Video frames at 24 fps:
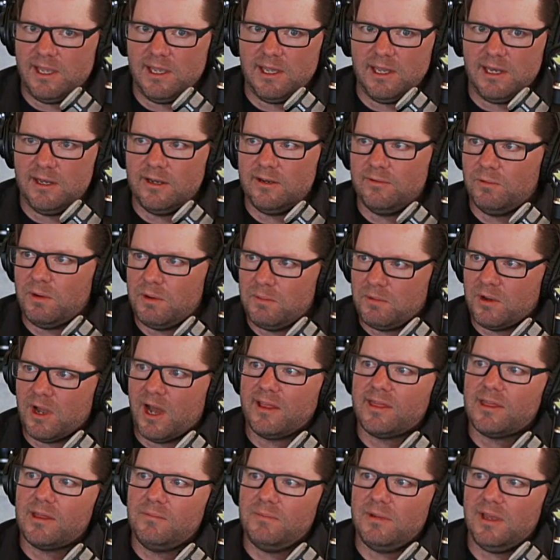And we
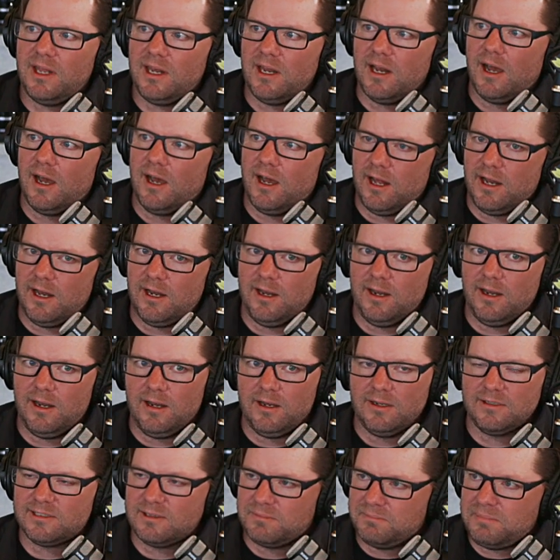got them in on
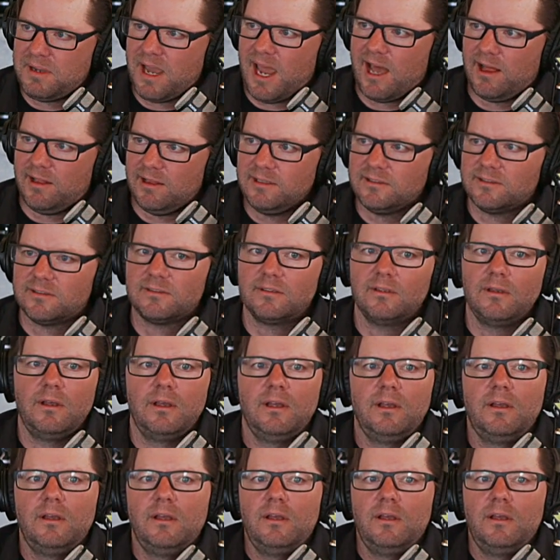some pallets. Sure.